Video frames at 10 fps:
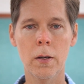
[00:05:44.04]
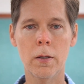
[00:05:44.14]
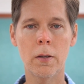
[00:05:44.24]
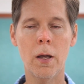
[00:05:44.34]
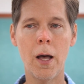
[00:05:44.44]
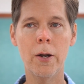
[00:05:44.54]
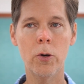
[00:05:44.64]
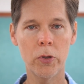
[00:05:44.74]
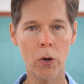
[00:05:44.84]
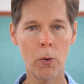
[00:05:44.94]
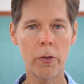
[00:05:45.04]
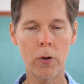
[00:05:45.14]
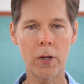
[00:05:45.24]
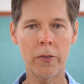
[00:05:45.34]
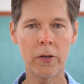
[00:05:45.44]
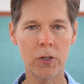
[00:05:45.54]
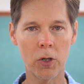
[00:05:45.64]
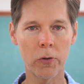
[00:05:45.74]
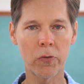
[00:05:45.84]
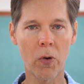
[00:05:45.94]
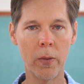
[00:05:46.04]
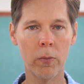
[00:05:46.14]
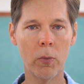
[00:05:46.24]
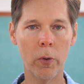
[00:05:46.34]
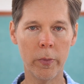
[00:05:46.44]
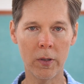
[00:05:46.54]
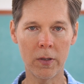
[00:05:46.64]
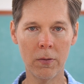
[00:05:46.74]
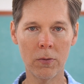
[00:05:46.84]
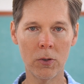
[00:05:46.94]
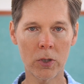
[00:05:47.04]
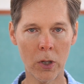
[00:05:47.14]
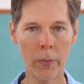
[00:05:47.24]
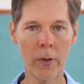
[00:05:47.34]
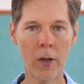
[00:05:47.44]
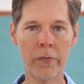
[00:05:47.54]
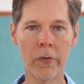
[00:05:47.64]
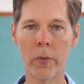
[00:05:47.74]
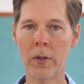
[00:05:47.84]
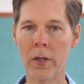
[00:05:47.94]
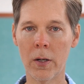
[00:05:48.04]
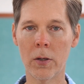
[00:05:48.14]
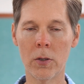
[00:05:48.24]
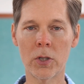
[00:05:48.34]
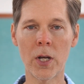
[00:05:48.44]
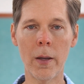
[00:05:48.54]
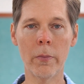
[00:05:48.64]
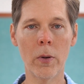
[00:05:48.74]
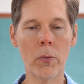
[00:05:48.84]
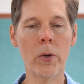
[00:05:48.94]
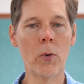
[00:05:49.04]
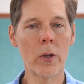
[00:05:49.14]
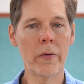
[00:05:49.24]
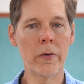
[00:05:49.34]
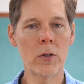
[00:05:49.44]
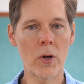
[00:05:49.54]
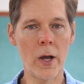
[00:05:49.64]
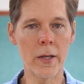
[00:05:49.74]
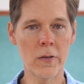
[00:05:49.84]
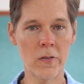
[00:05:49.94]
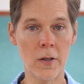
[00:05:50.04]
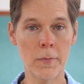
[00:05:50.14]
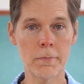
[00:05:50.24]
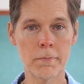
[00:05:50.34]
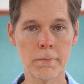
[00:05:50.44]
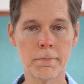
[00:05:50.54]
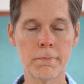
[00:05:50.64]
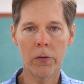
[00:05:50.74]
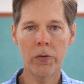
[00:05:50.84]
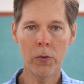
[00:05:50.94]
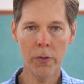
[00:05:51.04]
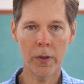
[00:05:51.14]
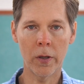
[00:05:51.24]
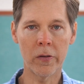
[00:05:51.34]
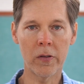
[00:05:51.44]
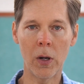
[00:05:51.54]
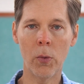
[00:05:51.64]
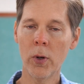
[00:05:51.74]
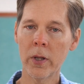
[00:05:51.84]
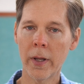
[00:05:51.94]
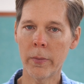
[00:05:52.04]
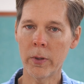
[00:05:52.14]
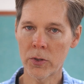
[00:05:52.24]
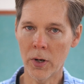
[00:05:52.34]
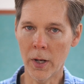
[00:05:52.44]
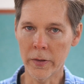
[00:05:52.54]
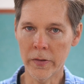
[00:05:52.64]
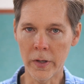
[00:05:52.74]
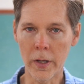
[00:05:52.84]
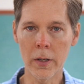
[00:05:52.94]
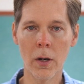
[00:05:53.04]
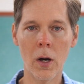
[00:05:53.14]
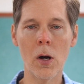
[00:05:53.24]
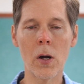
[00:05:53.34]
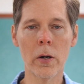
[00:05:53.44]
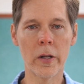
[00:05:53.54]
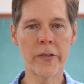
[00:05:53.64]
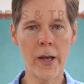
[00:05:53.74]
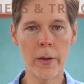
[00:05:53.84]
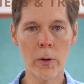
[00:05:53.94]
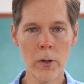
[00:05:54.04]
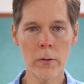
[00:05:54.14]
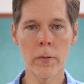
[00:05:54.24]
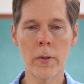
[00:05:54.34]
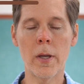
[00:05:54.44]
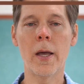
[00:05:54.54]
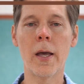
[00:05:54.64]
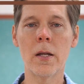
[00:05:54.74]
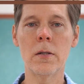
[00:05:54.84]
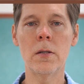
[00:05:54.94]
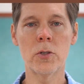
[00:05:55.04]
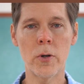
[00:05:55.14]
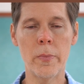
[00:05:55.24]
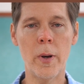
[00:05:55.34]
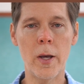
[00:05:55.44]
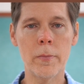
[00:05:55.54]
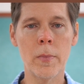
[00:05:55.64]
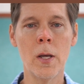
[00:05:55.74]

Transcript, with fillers: Uh, I don't know whether or not the digital screen will be sharp enough for me to get a good shot, but we will give it a try and see. Two things that I will not be trying today are a timer and a tripod.